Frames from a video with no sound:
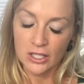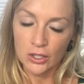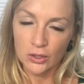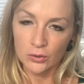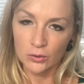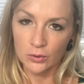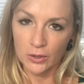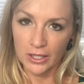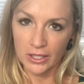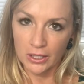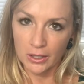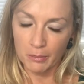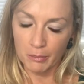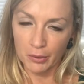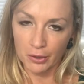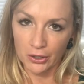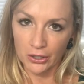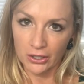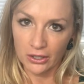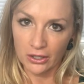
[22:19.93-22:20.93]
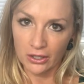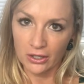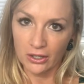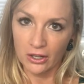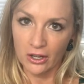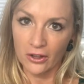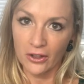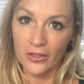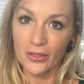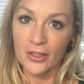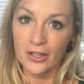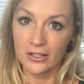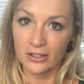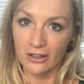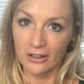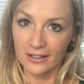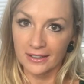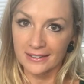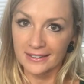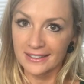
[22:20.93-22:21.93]
written a book called The
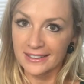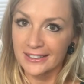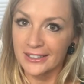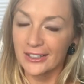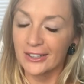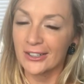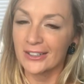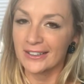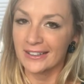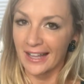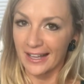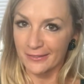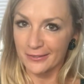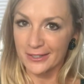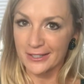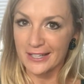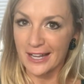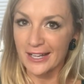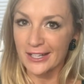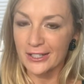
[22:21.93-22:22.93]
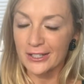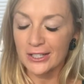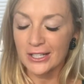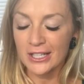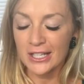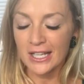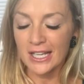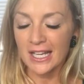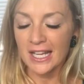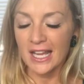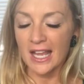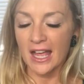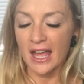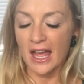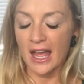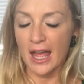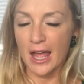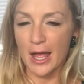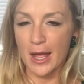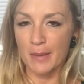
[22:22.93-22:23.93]
Nonlinear Lifestyle.
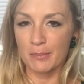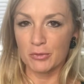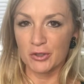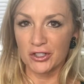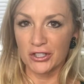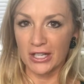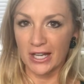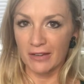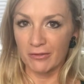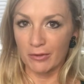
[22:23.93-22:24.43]
She gave a